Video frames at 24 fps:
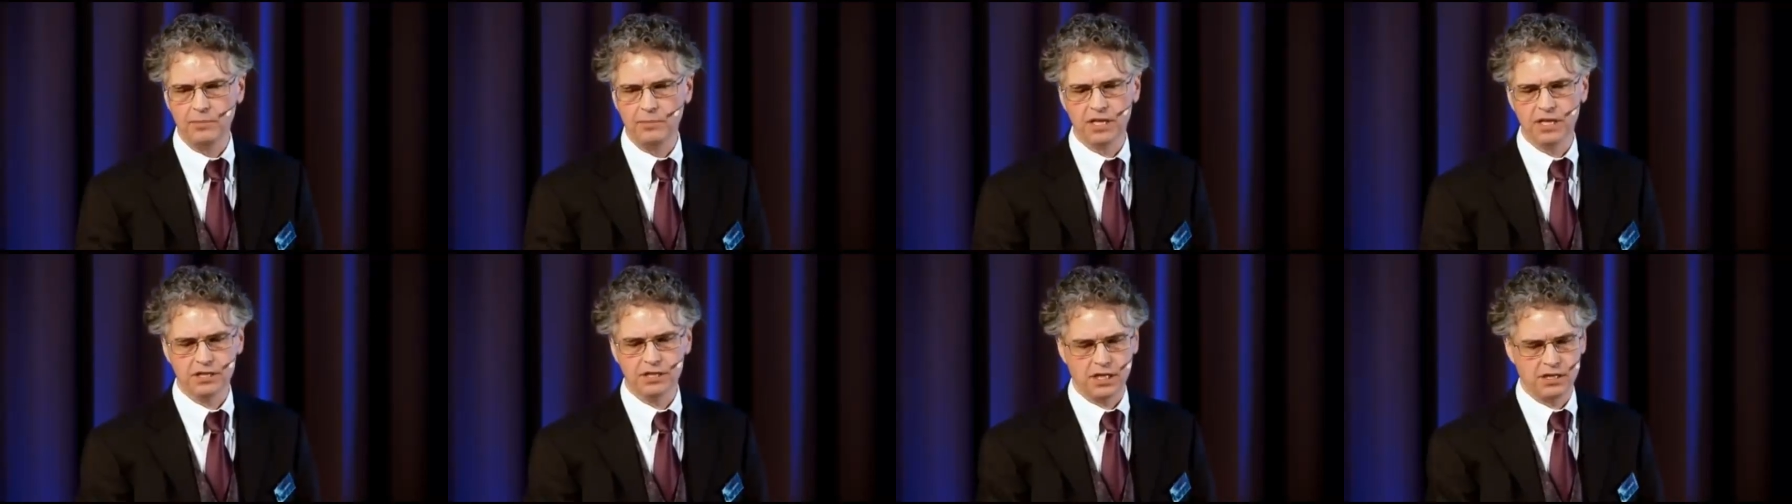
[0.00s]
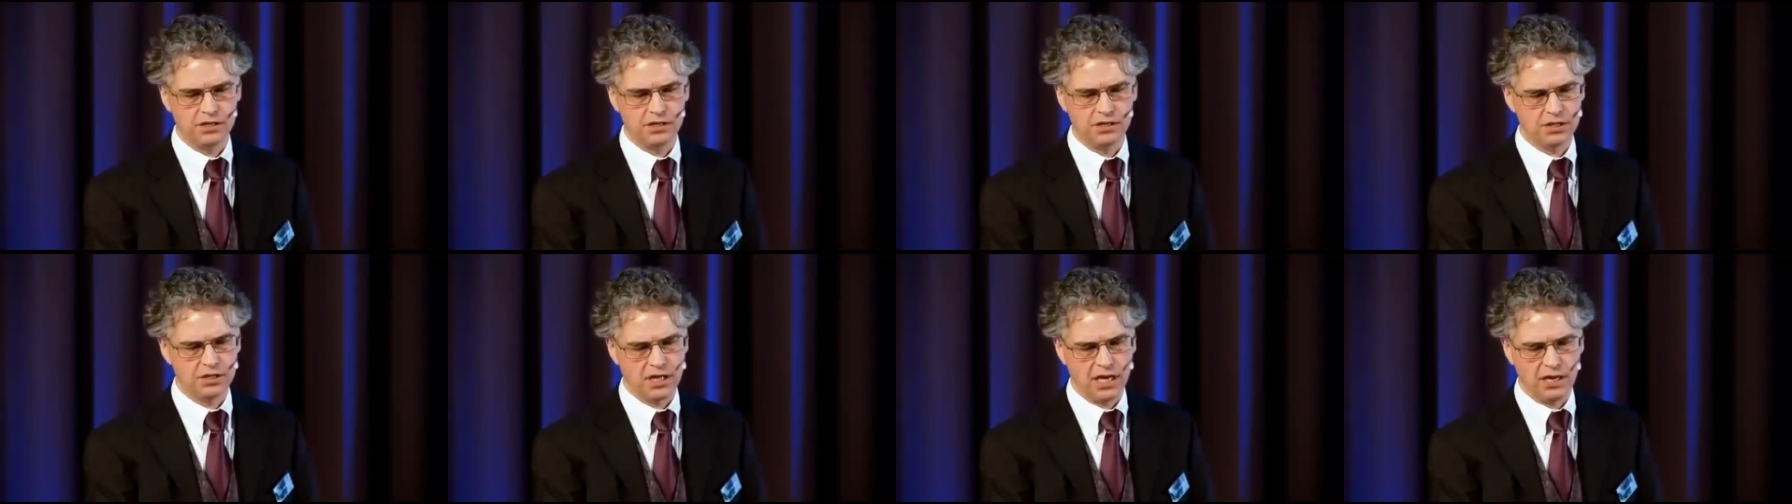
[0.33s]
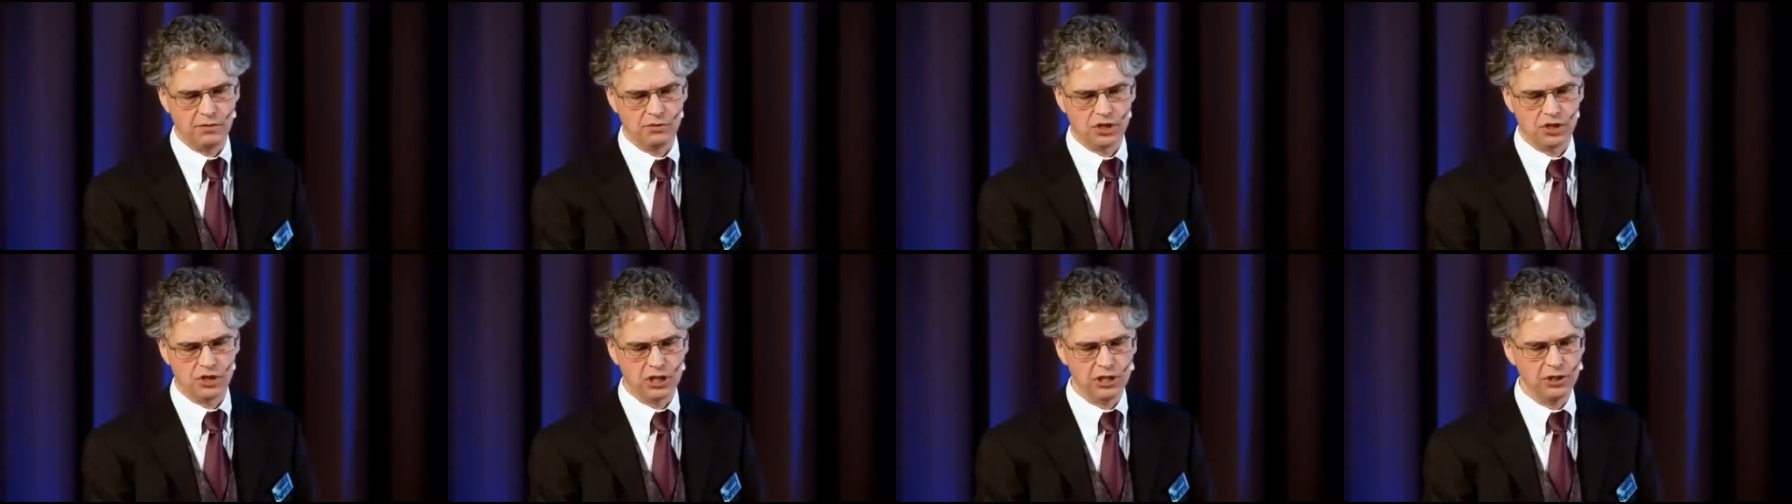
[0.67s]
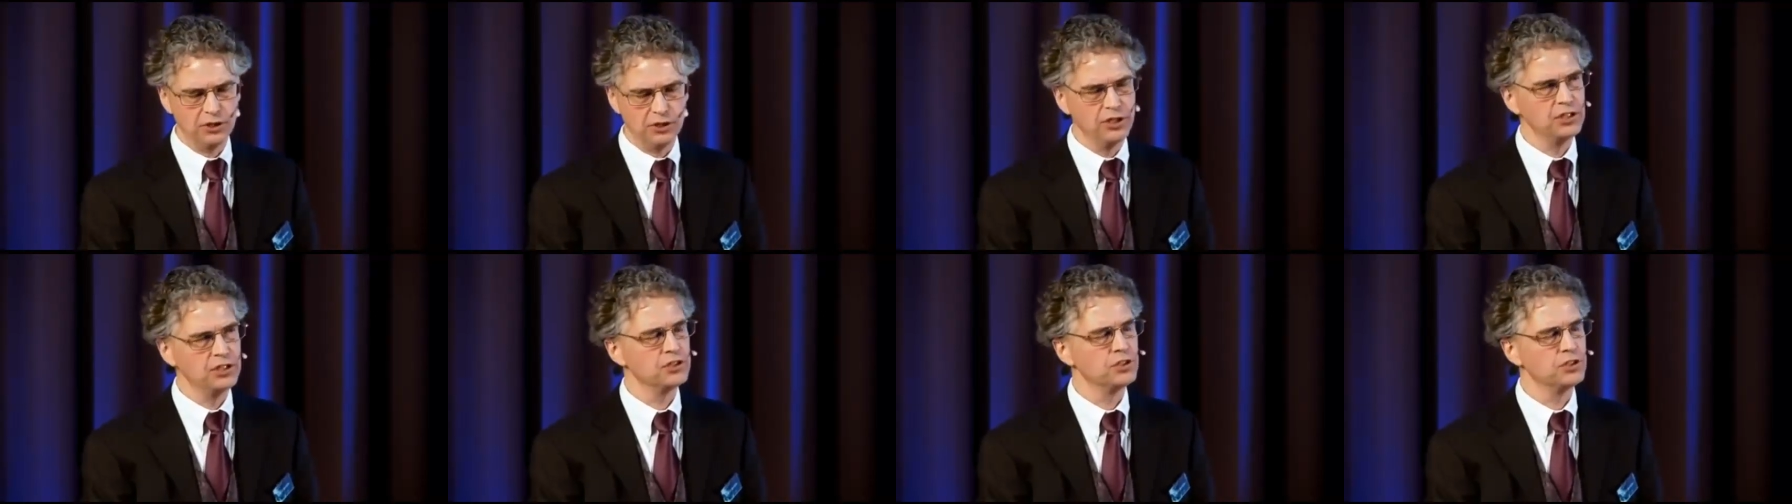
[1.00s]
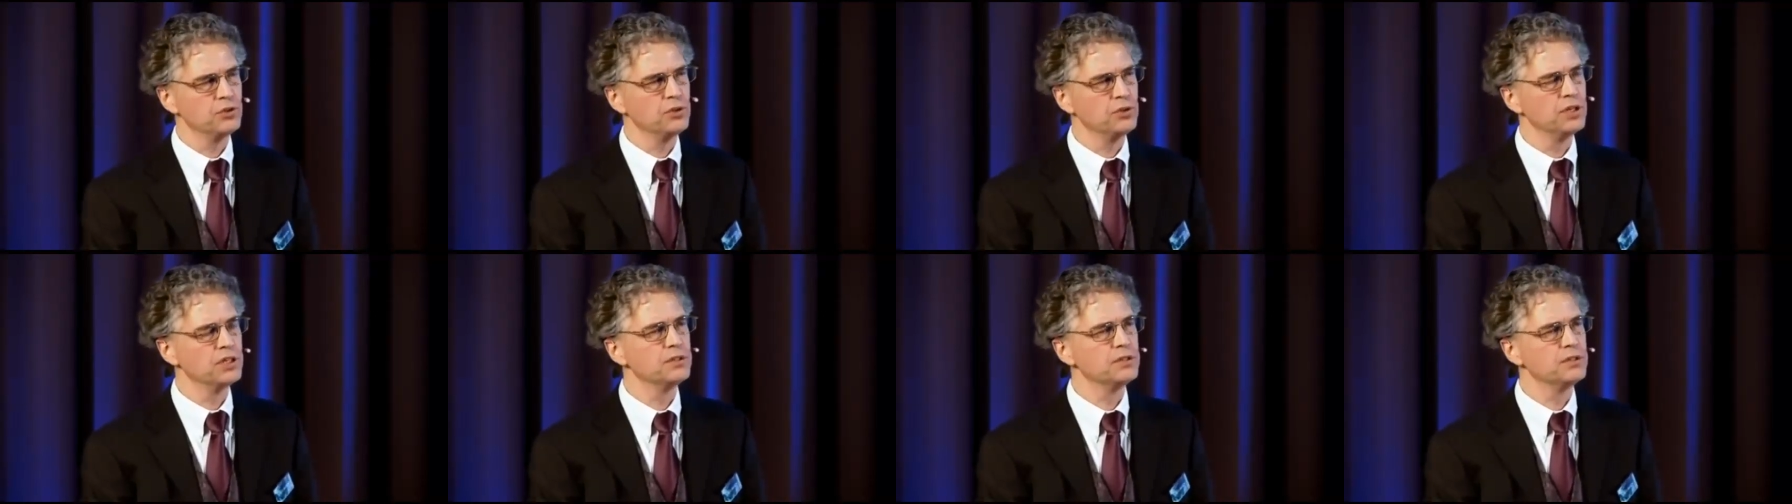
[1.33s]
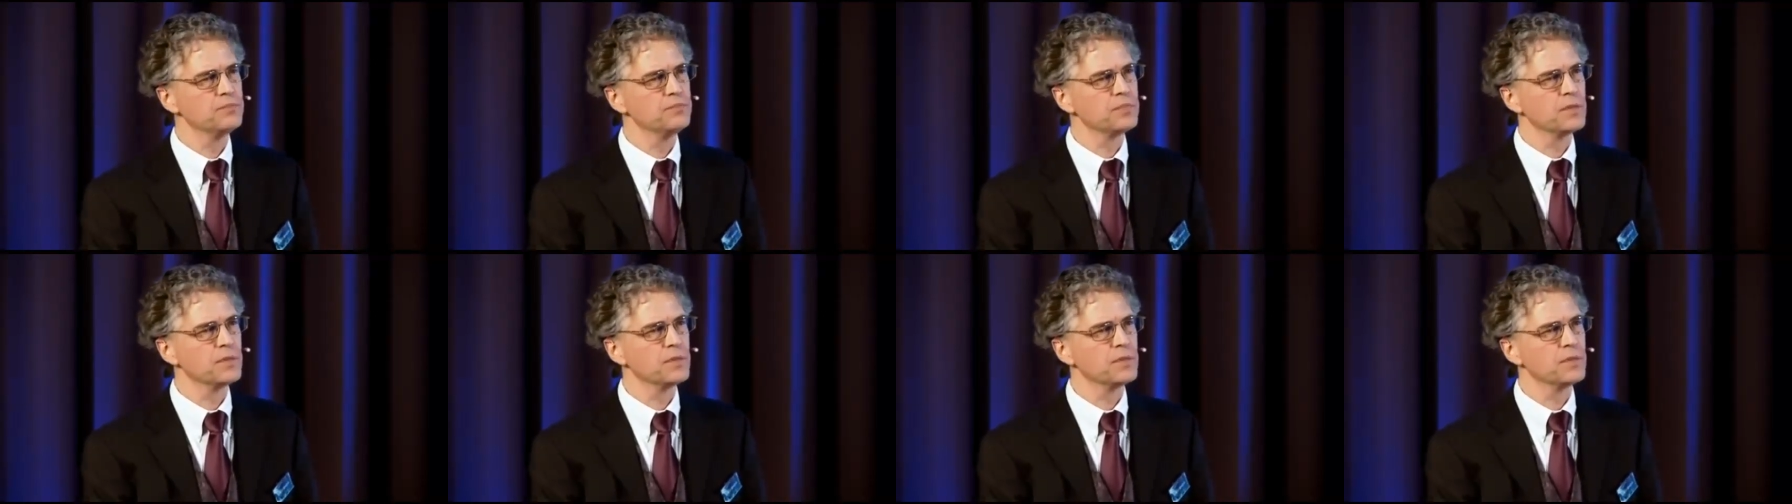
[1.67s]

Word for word: because I was I was alluding to it